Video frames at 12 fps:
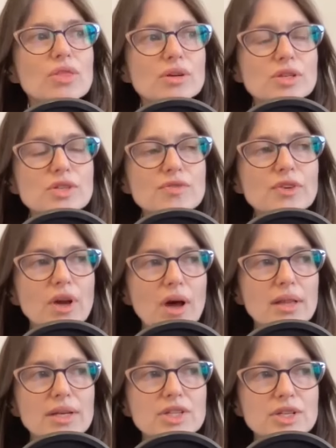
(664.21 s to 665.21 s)
thirst for
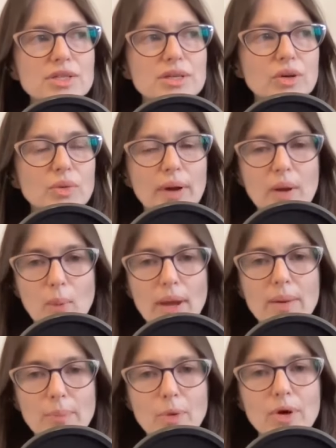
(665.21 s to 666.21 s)
knowledge is a great
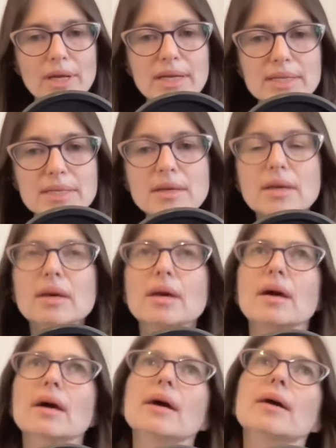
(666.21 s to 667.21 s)
way to put it
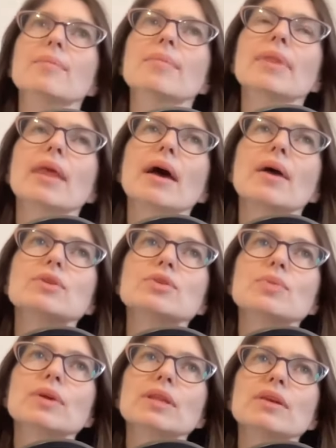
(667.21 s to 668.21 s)
um, I
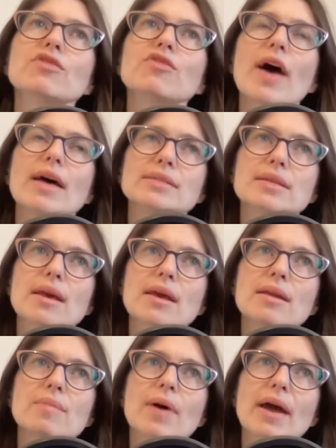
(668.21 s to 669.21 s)
was really
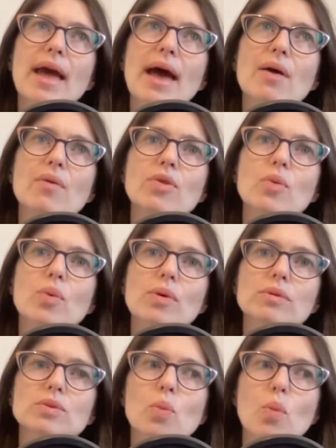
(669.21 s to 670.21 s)
fascinated by how the
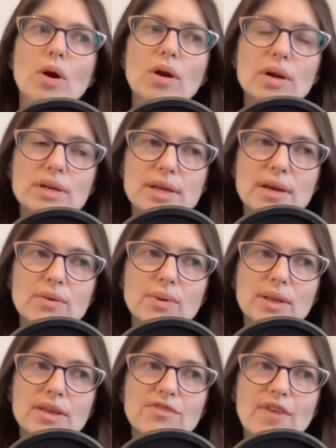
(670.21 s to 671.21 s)
world worked and
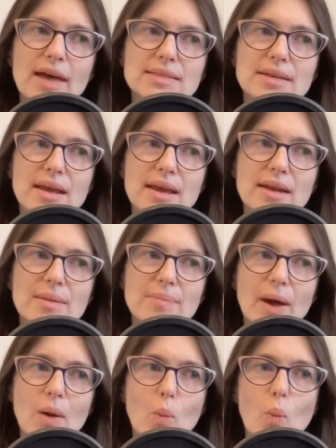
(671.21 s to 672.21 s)
really fascinated
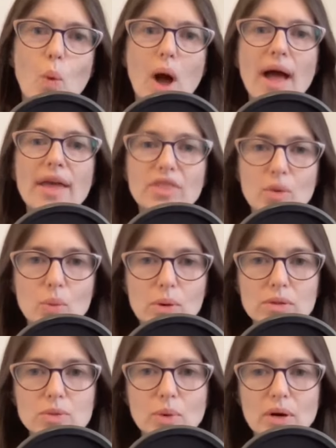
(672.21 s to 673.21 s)
by why the
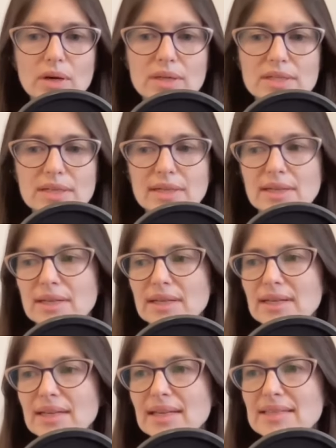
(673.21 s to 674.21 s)
world worked.
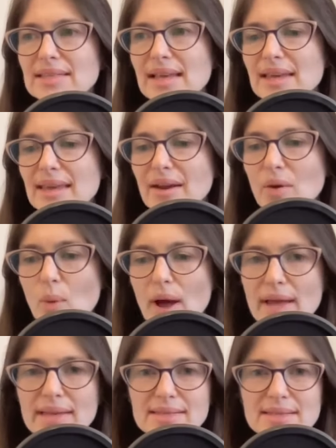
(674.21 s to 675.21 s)
It's like, you know,
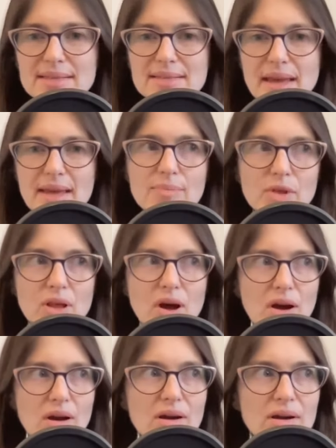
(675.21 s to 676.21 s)
why is this table
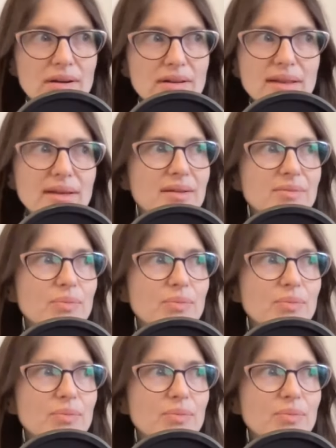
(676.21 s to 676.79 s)
hard? Like,